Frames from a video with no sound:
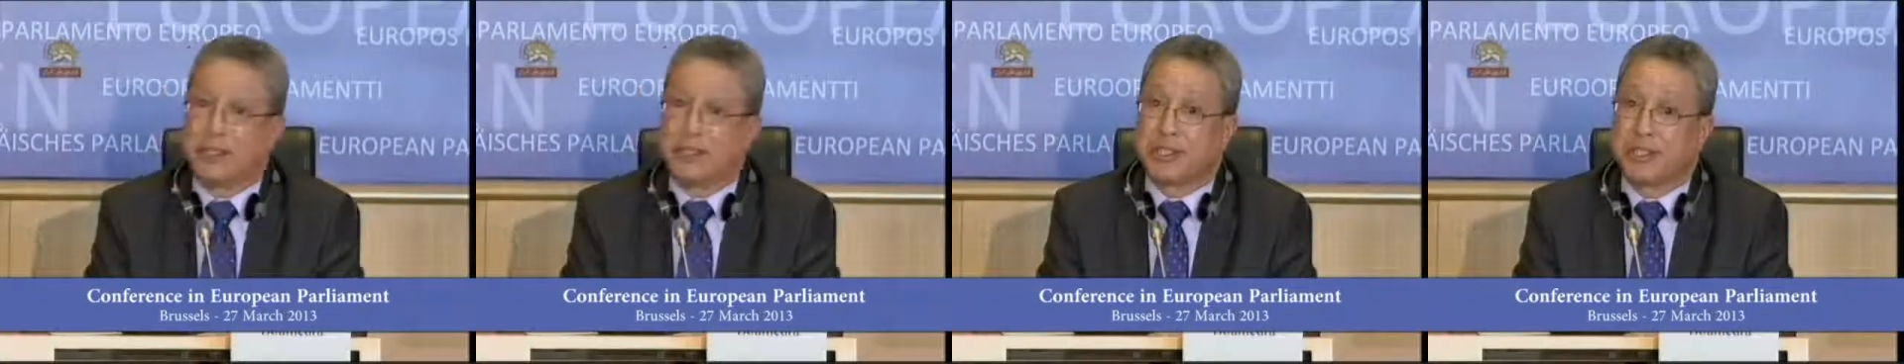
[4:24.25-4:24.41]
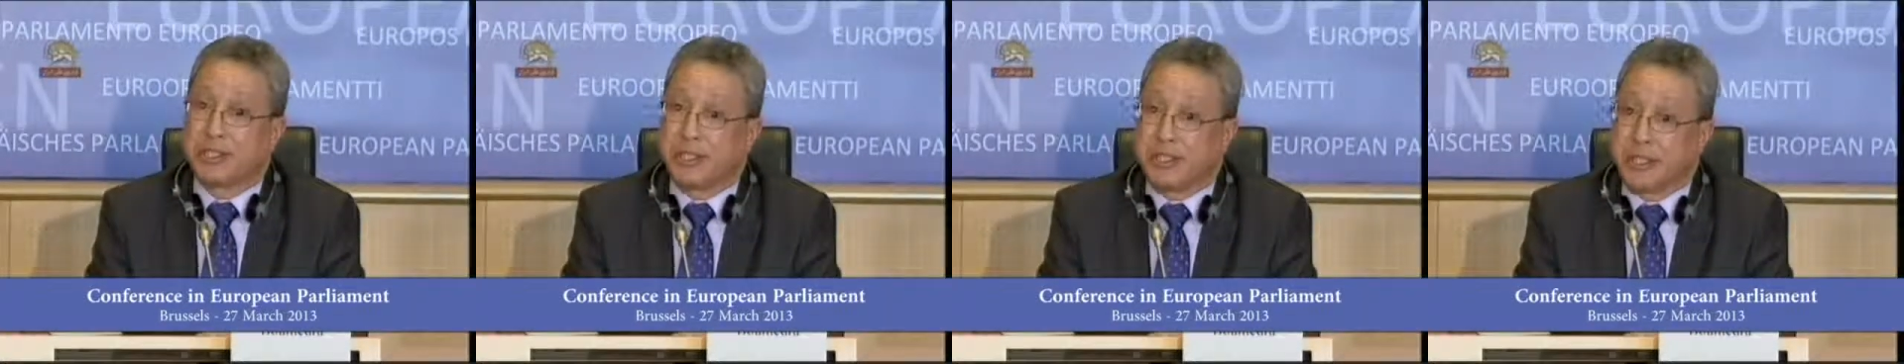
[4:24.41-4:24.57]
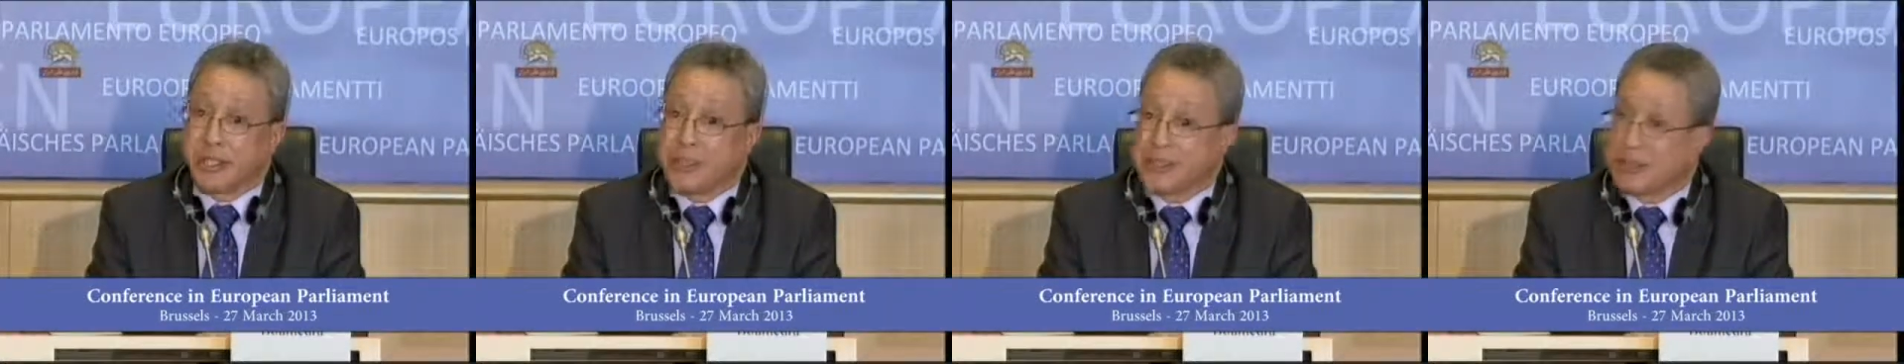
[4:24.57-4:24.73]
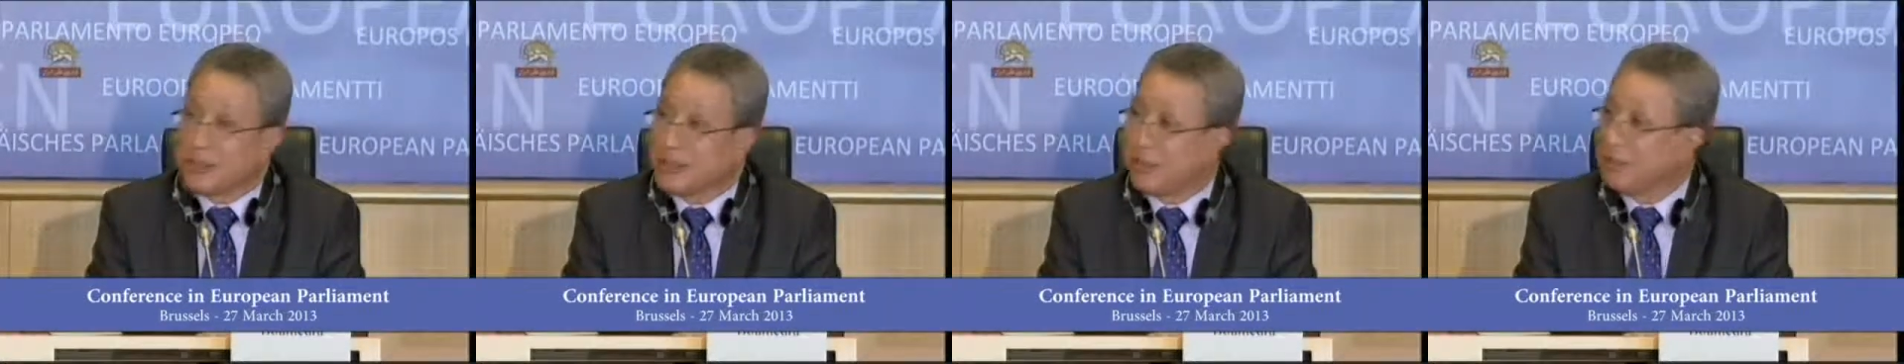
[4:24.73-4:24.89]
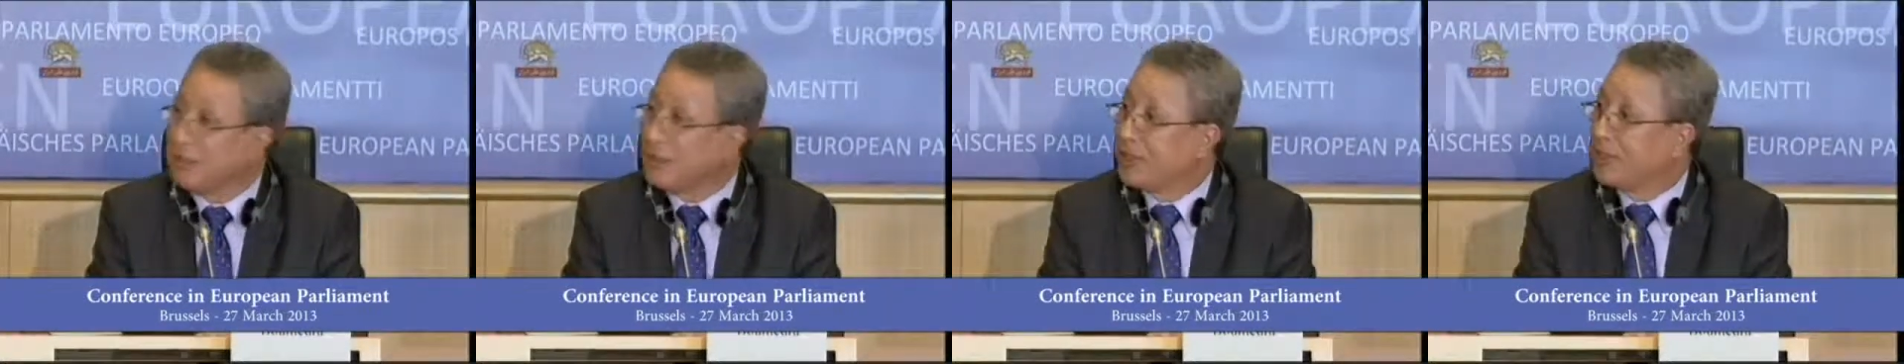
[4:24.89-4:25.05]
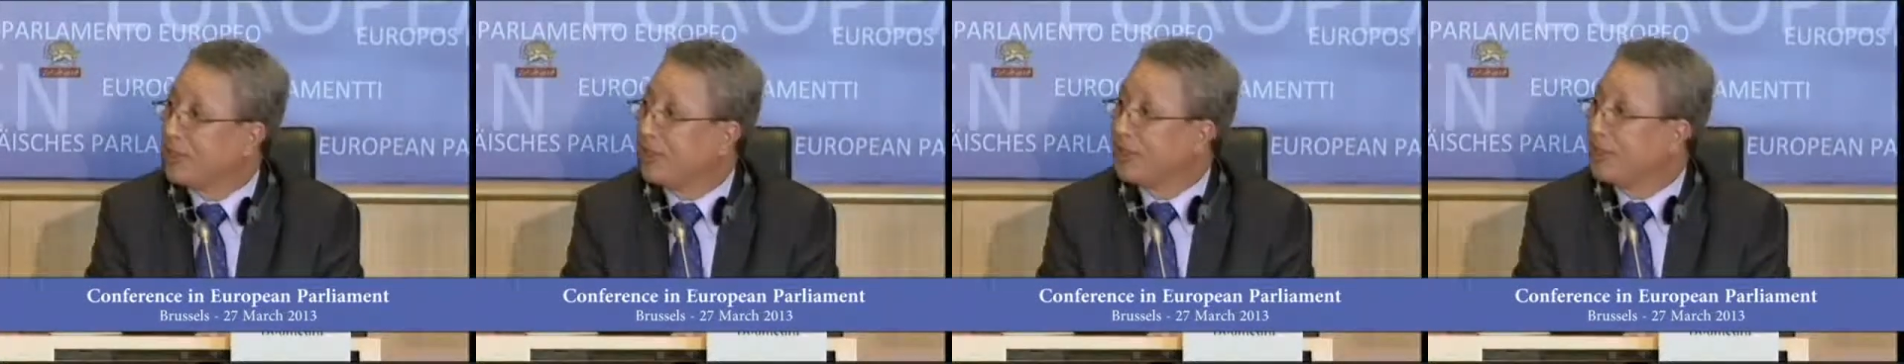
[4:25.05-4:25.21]
General
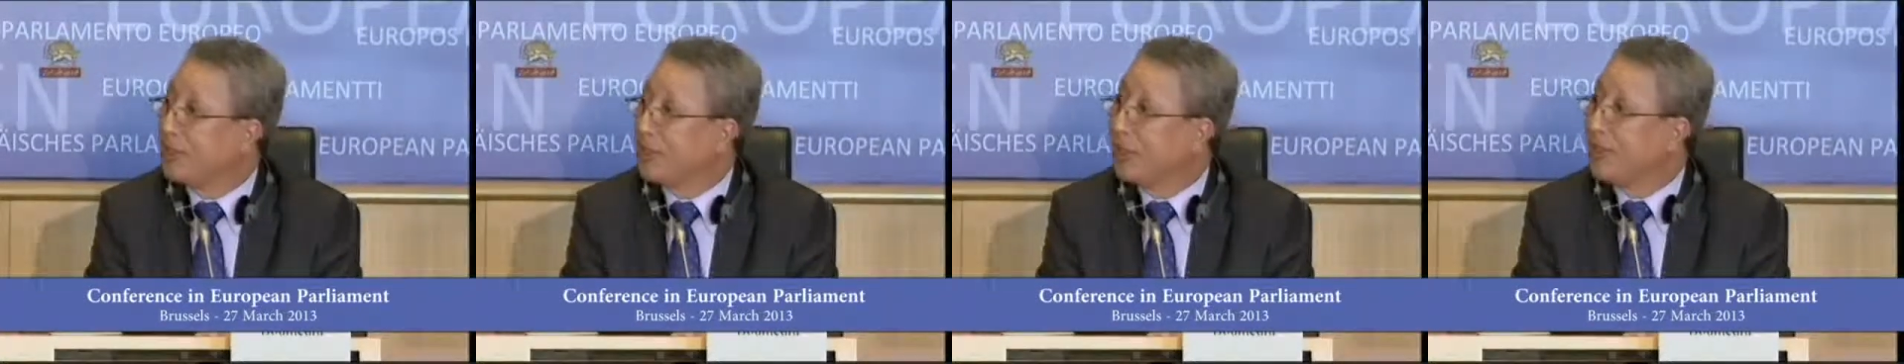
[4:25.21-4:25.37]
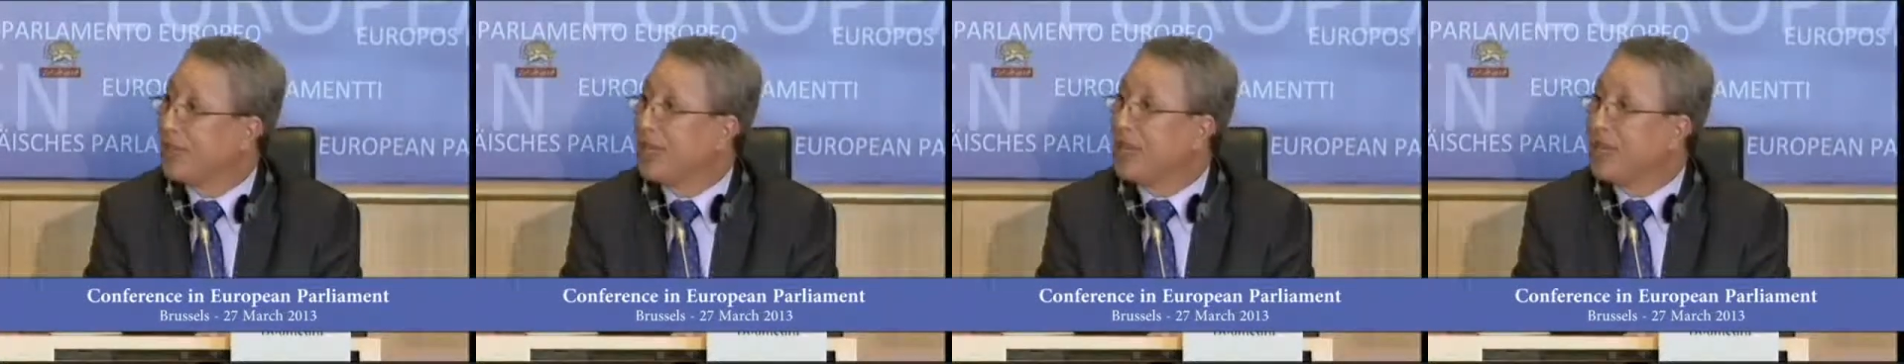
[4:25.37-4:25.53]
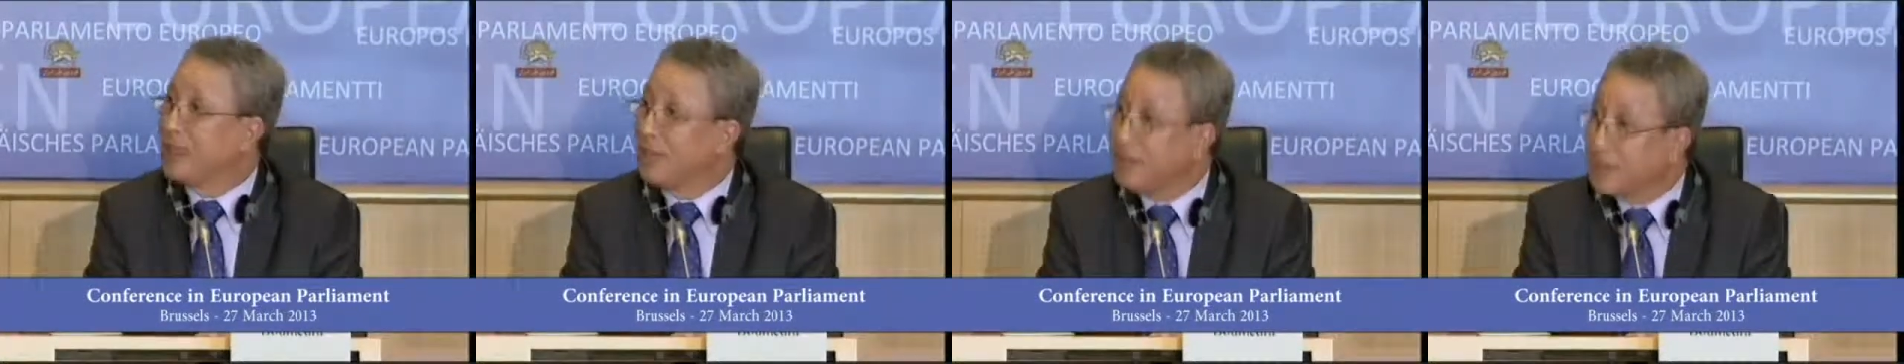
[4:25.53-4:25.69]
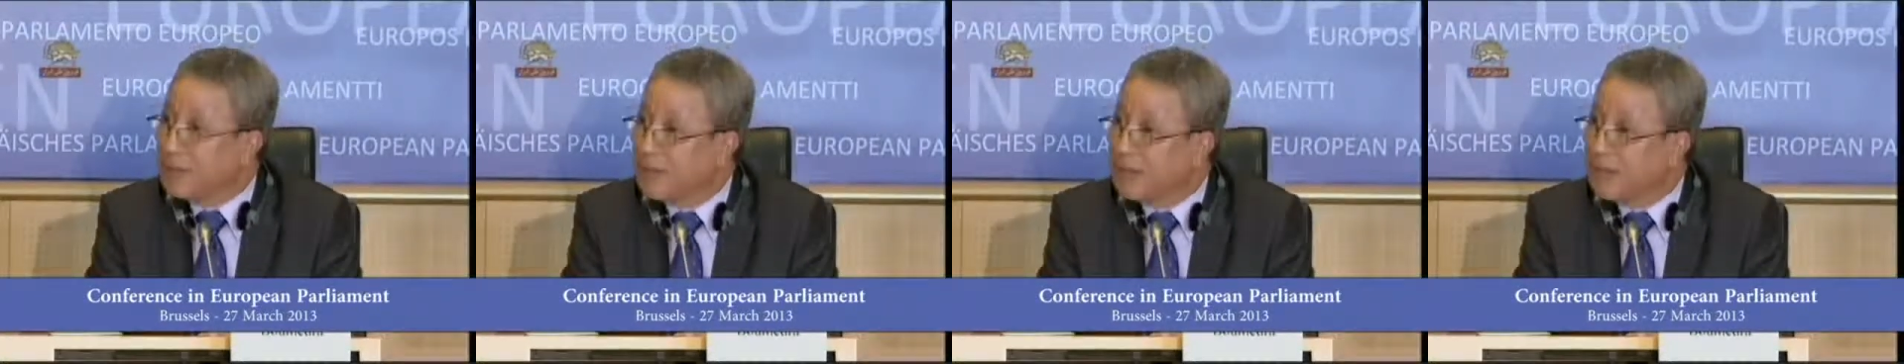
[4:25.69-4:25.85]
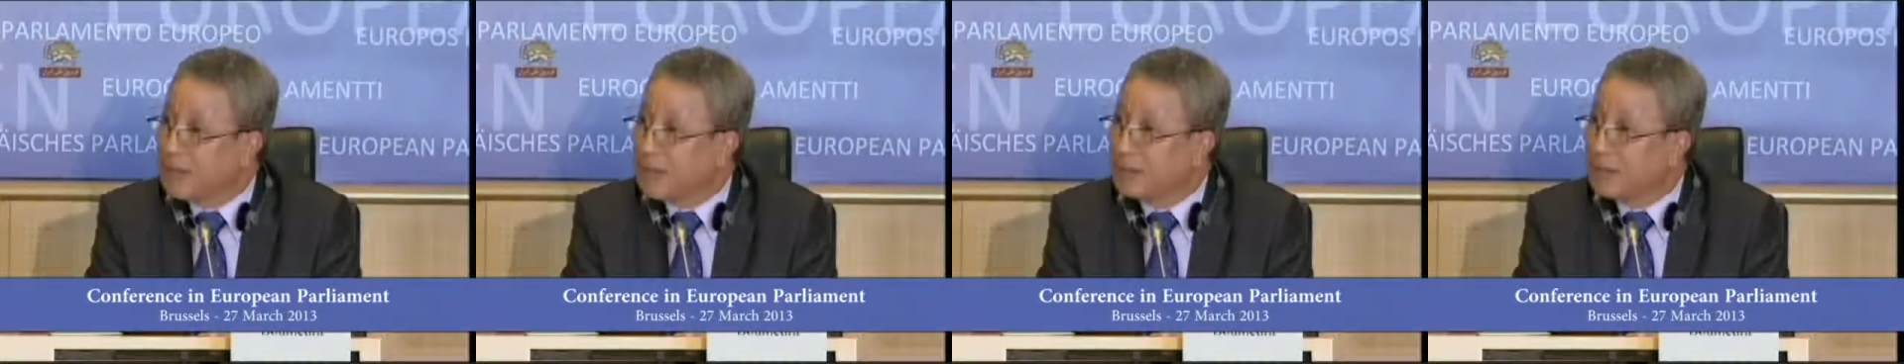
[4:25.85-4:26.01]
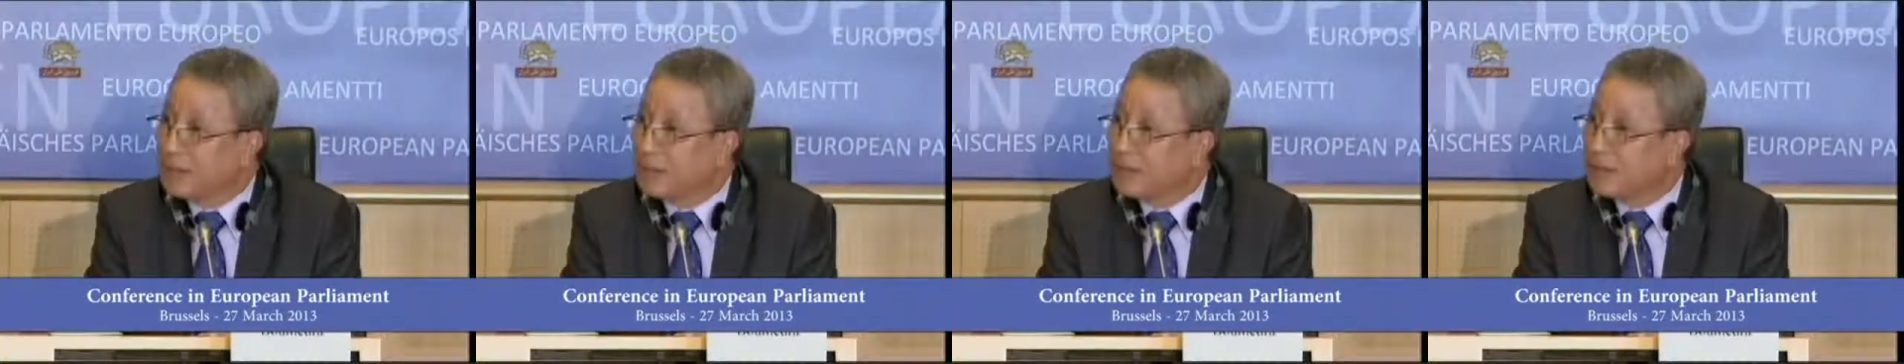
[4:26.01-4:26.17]
Assembly of the United
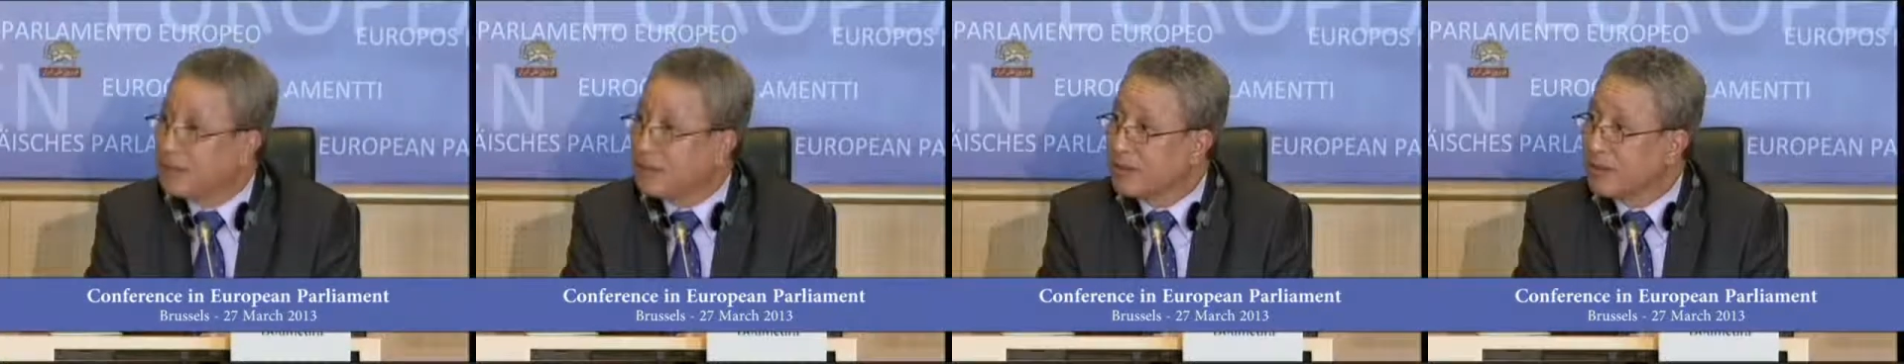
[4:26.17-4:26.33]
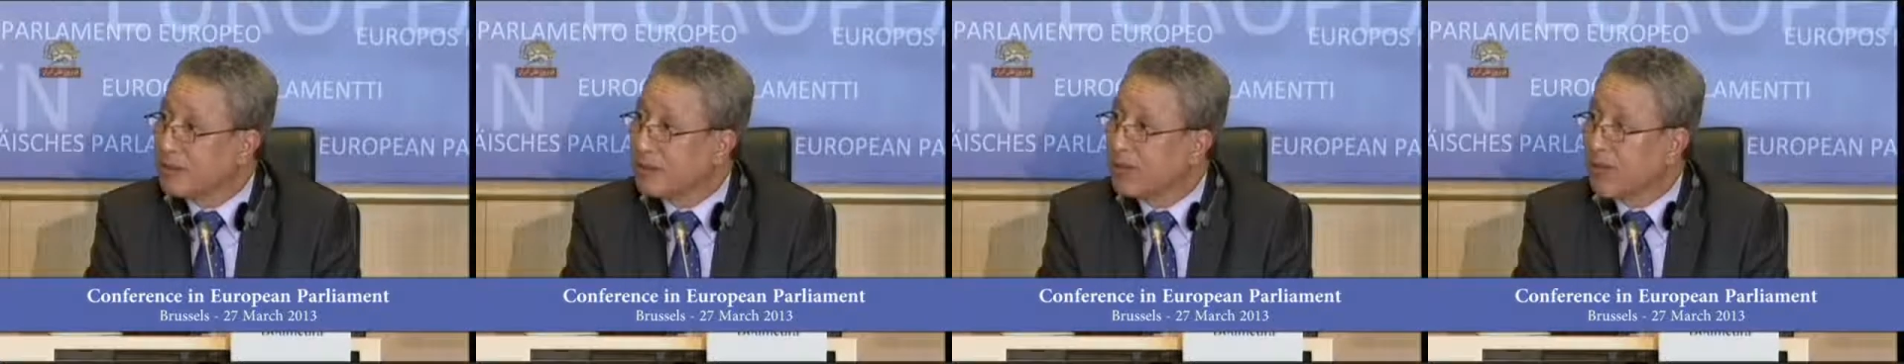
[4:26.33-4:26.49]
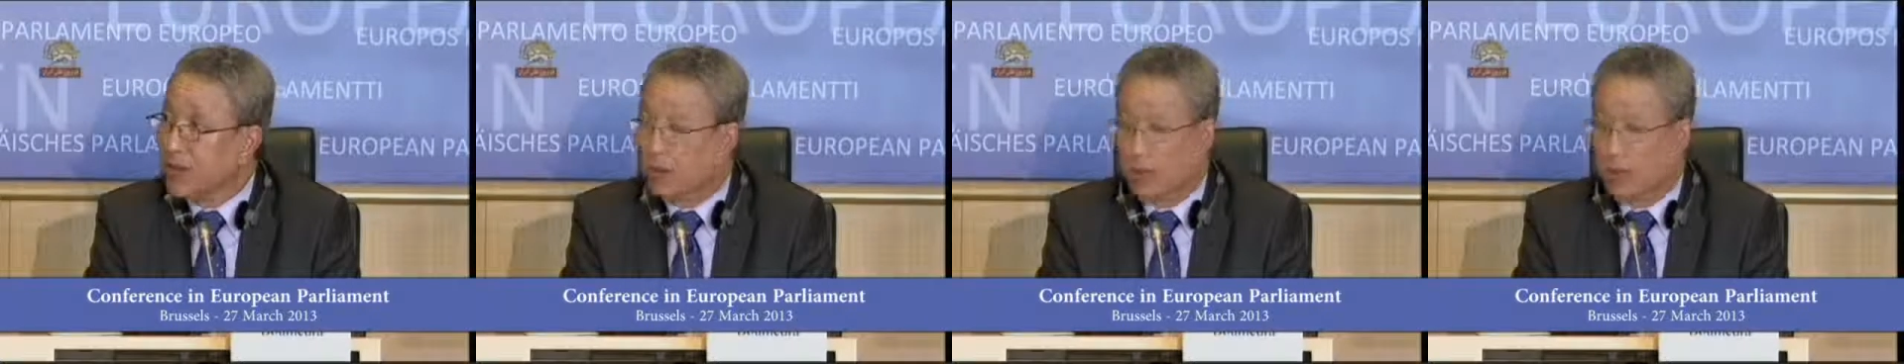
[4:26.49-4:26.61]
Nations,